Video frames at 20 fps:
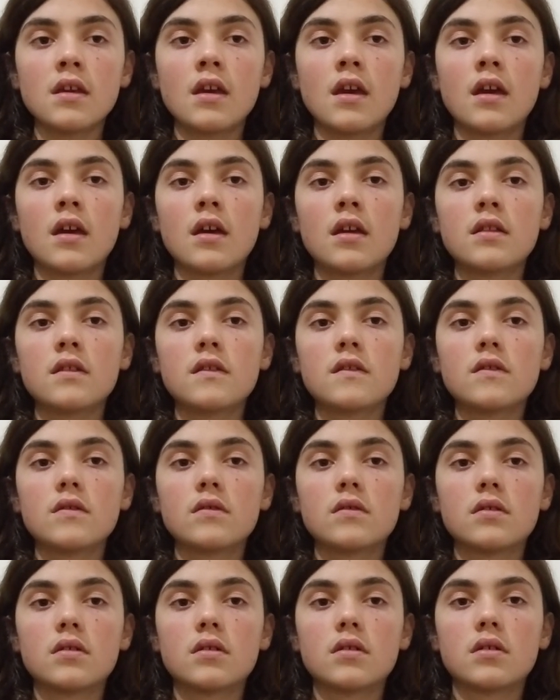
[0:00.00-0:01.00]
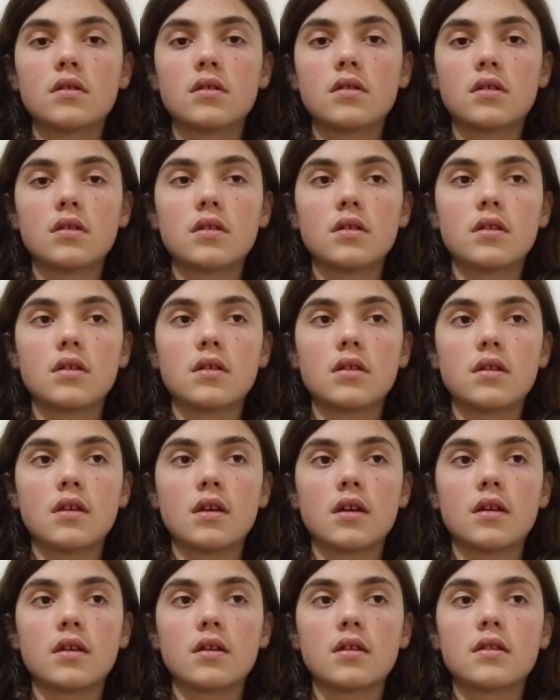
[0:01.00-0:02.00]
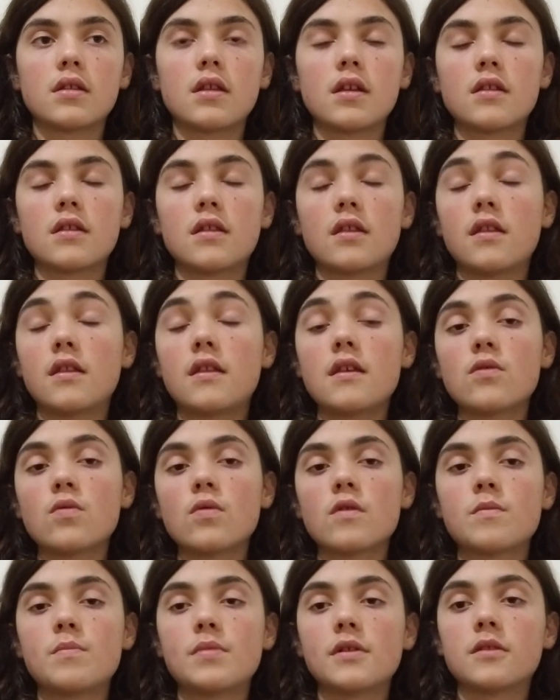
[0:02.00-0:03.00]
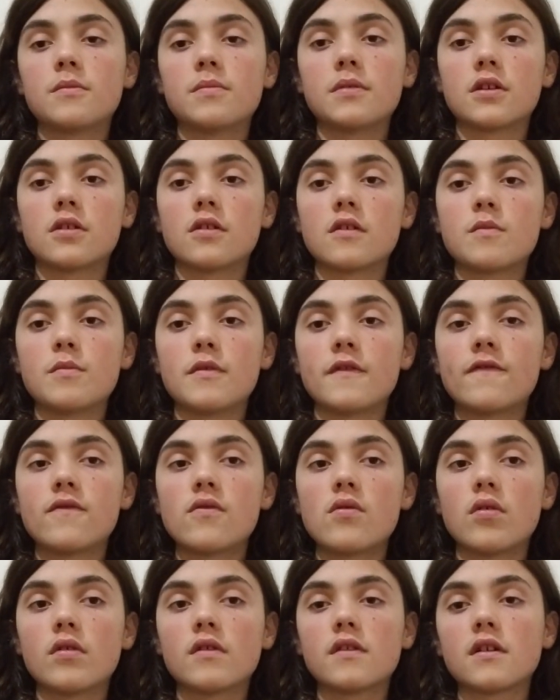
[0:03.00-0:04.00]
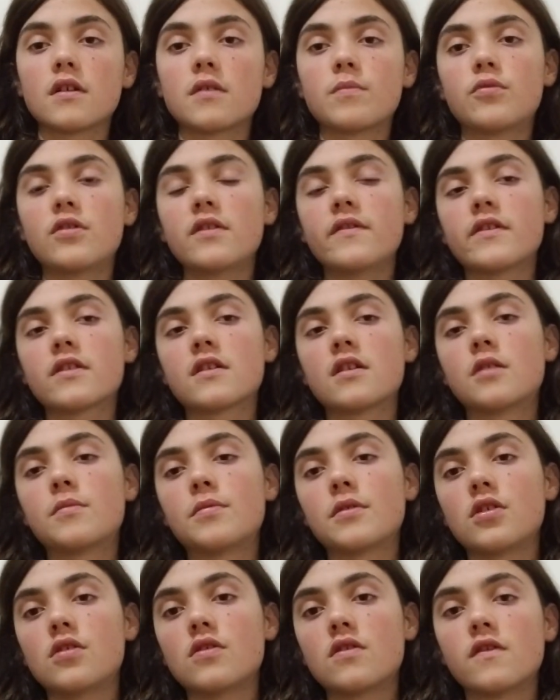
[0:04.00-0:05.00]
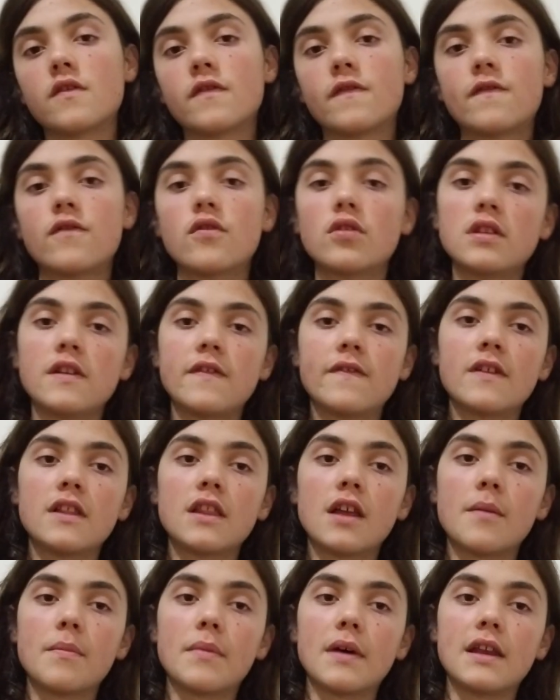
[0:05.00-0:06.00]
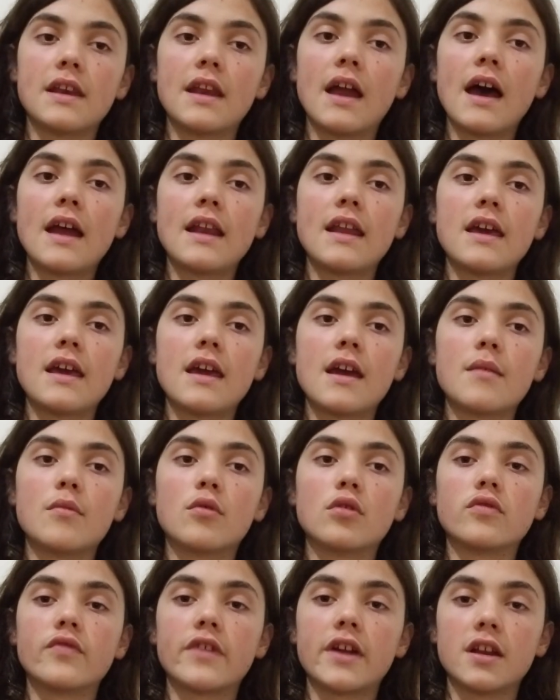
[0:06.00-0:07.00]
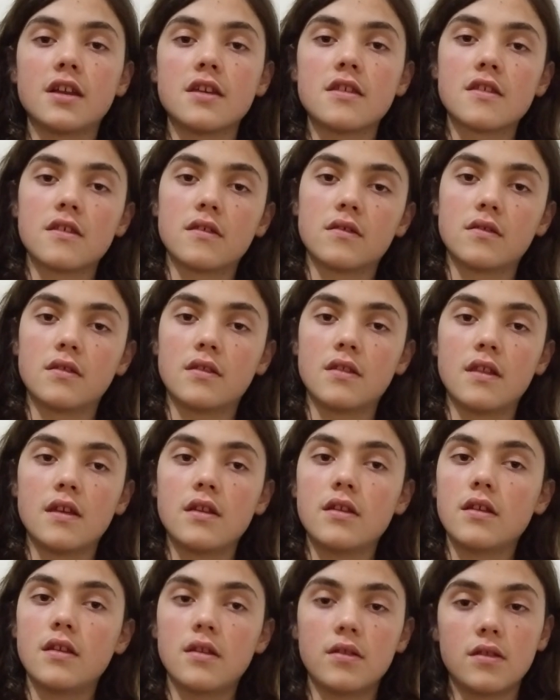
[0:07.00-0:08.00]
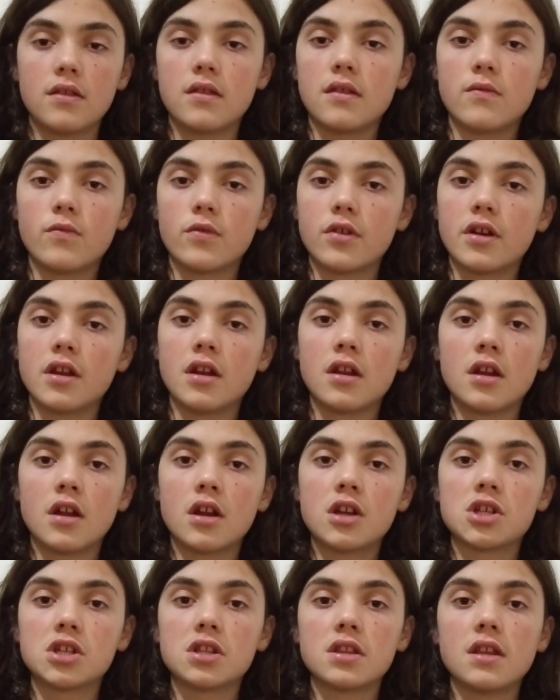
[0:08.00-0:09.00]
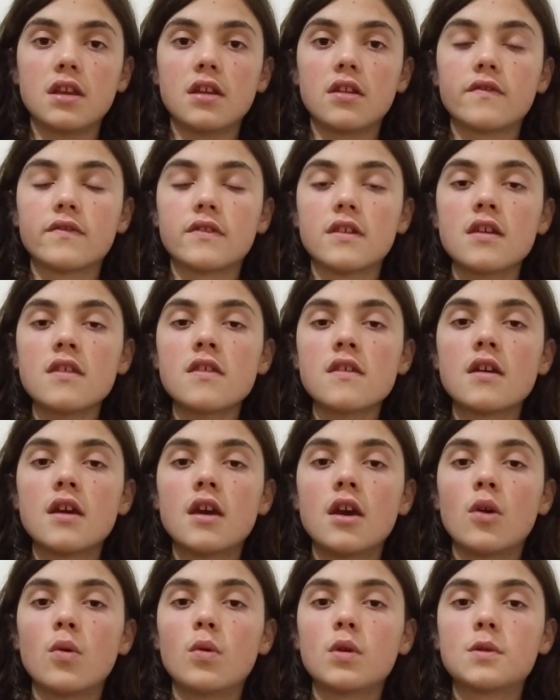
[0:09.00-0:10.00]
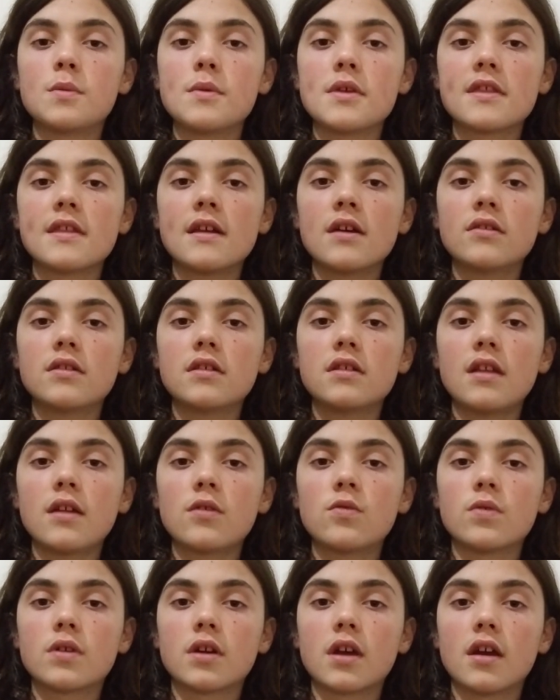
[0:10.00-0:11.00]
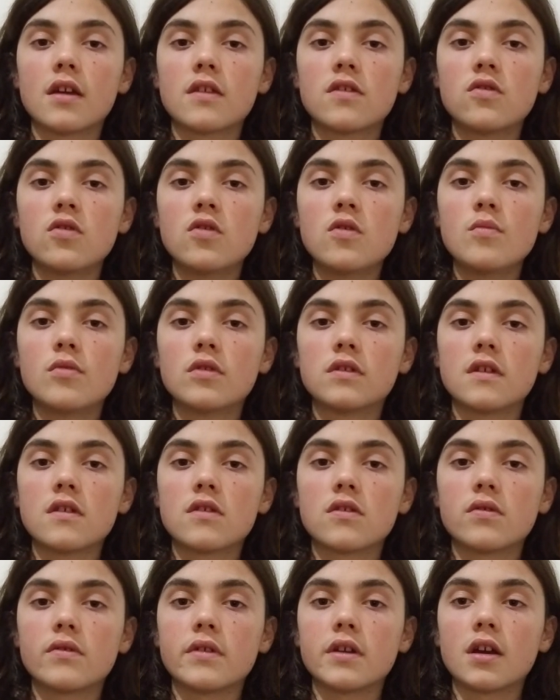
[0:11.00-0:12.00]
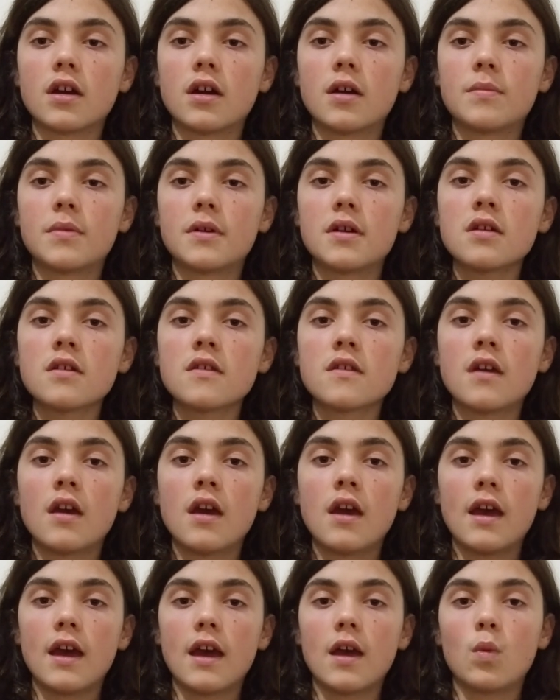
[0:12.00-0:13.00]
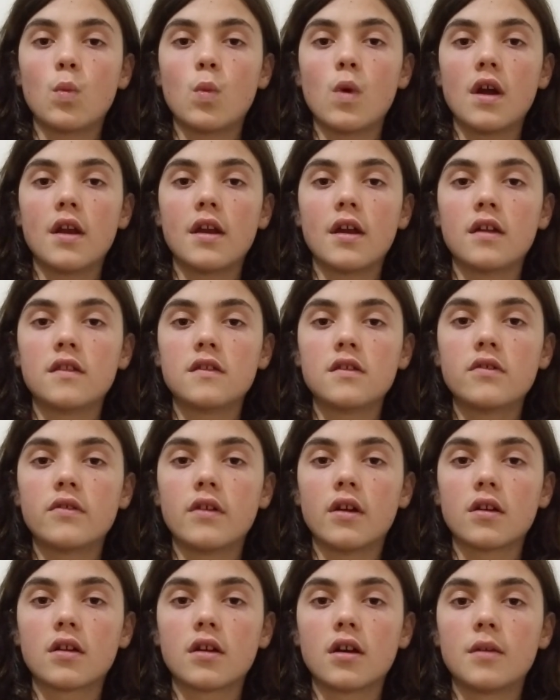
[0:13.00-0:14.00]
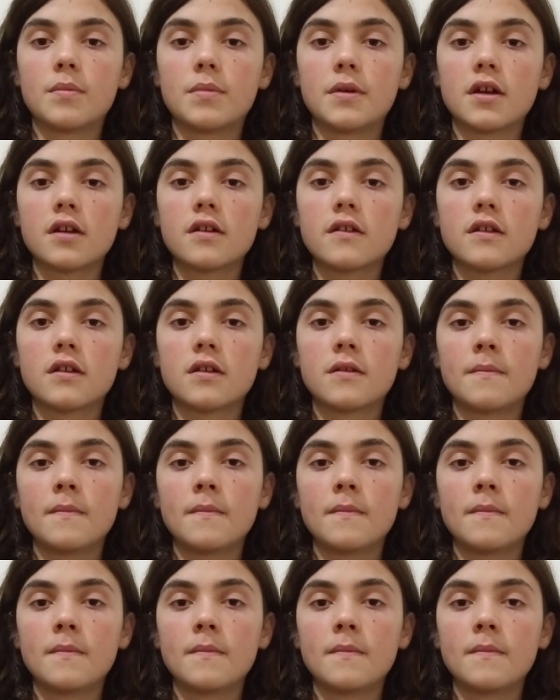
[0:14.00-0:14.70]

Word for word: And yeah, and that this was built because before the previous car park used to fully fill up by nine A M already, so they were in urgent need of this, which means now the network has two multi-storey car parks and one underground car park.